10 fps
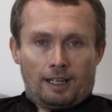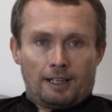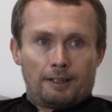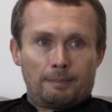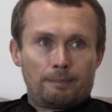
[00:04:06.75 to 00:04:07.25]

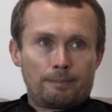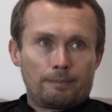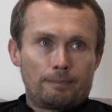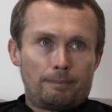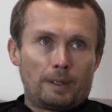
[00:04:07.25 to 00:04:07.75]

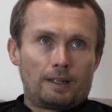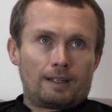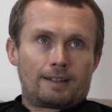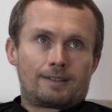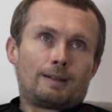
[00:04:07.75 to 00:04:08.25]
But
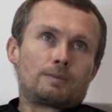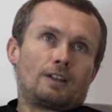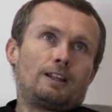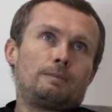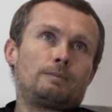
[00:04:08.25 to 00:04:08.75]
at the same
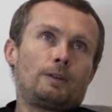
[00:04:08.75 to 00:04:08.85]
time,